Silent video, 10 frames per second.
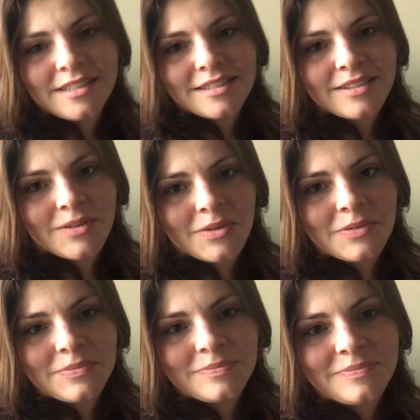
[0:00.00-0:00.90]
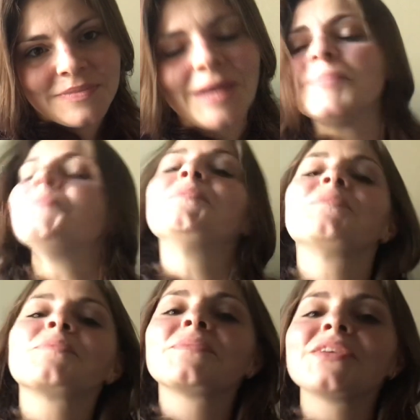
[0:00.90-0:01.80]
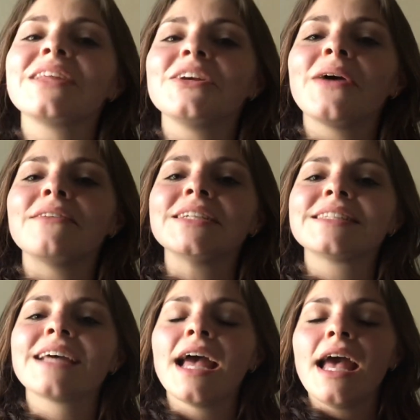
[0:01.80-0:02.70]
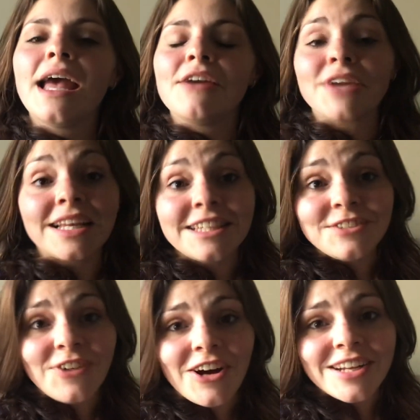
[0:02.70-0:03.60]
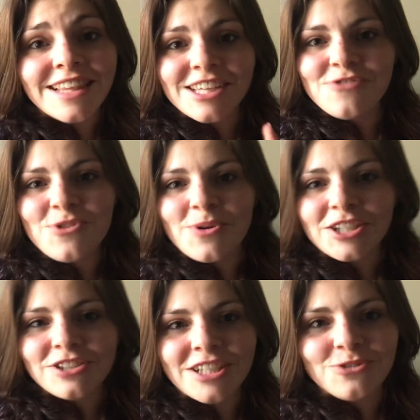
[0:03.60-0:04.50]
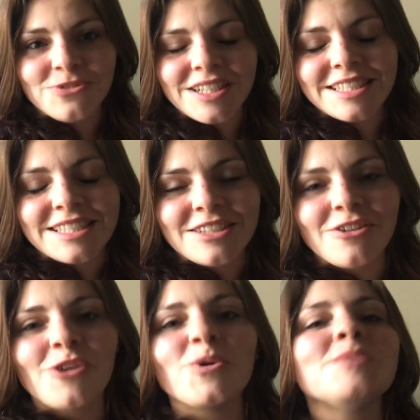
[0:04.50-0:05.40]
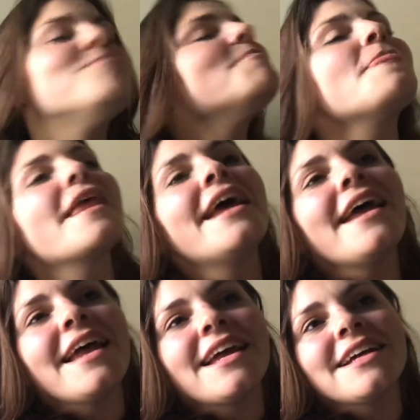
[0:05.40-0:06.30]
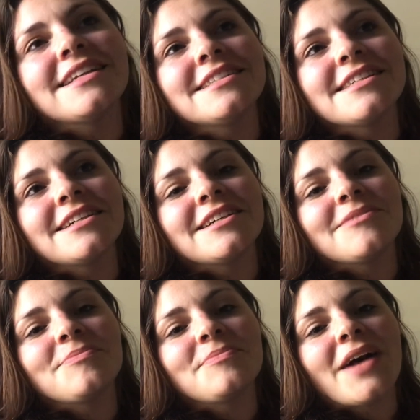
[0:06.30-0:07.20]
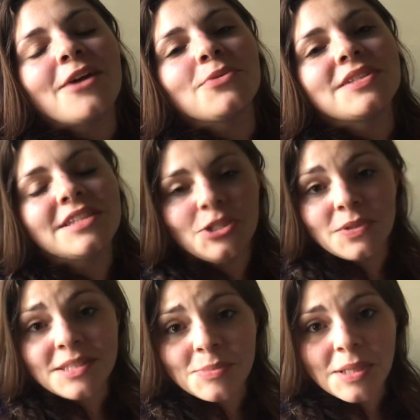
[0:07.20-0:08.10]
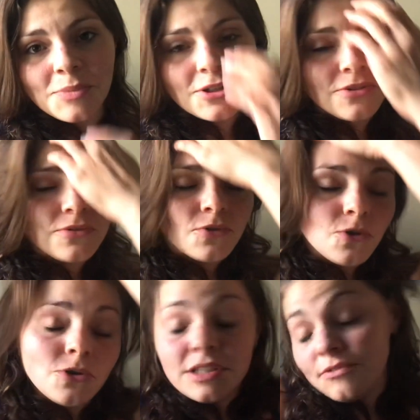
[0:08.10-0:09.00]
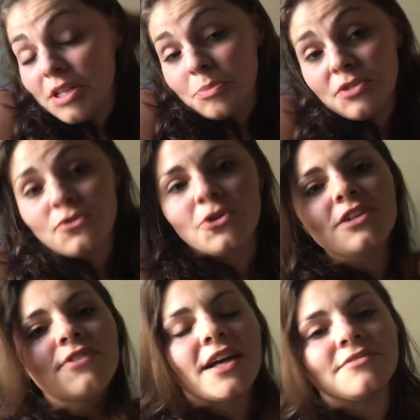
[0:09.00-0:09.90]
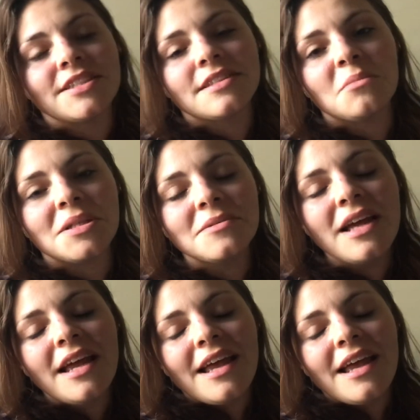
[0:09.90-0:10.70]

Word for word: So yeah, so there you have it. If you got this far, thank you for watching. I do realize it's a long one. And um, I will see you in September, or if not before, if I have to sub in.